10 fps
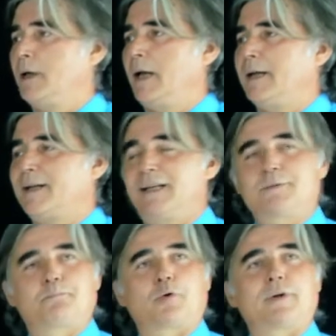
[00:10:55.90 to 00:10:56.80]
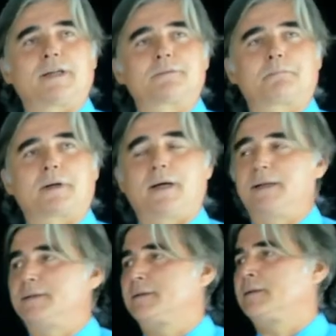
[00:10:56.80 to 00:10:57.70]
agricultural products
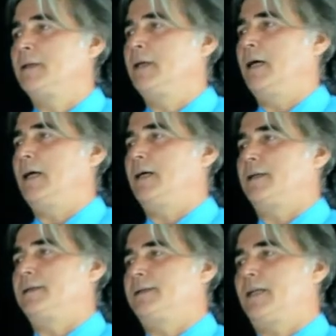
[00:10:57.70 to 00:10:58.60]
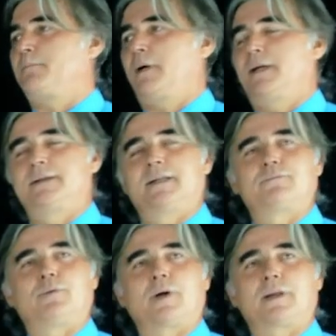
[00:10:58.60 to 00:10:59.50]
price are determined and
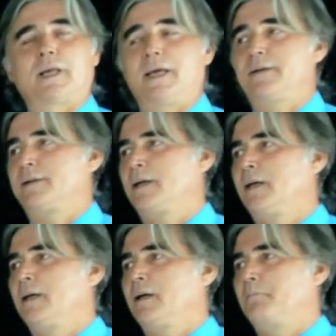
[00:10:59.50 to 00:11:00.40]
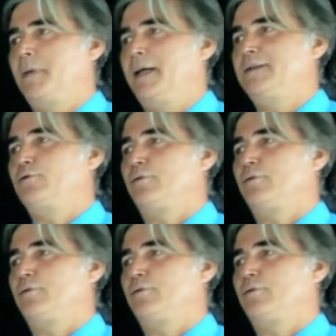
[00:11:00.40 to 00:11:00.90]
fluctuate based on